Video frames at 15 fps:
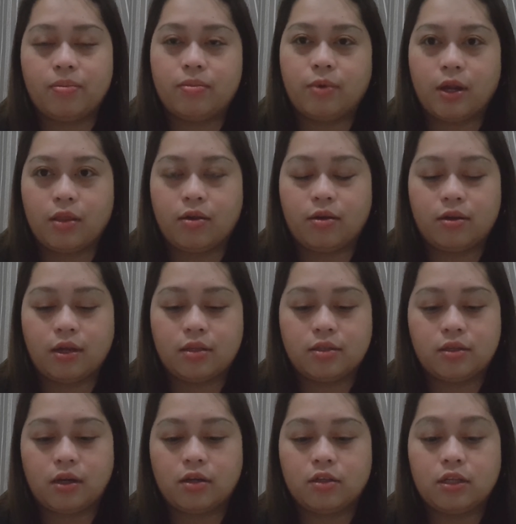
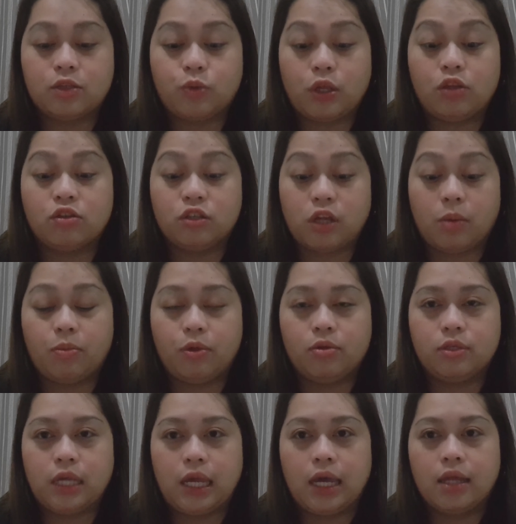that's when you stop
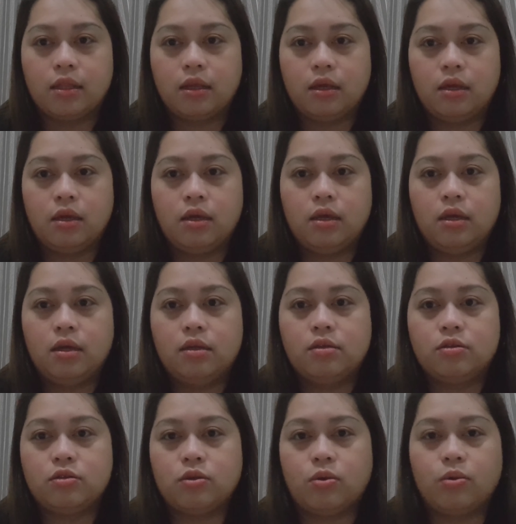using it.
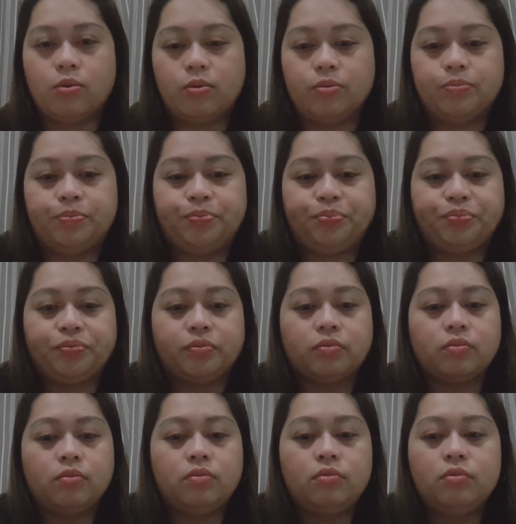So
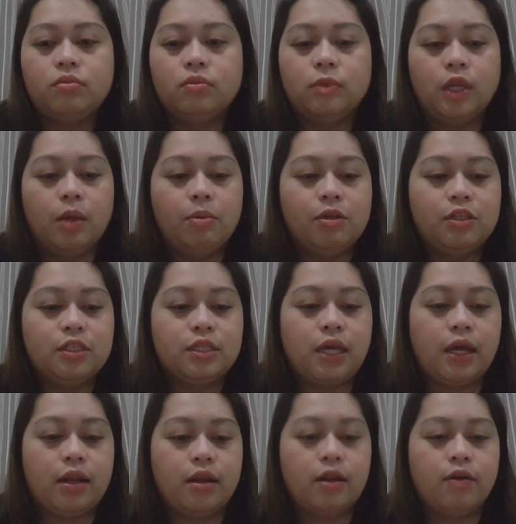let me just
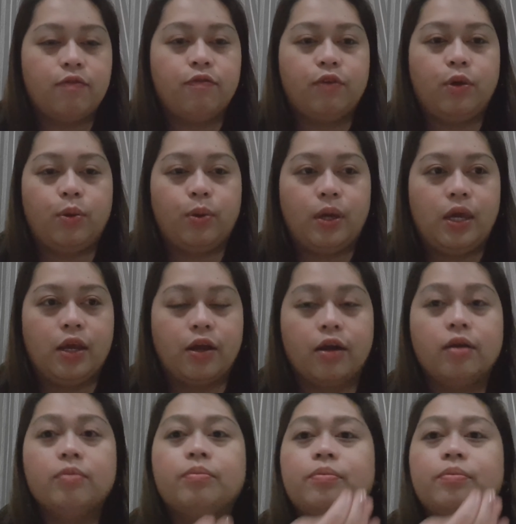get a few here.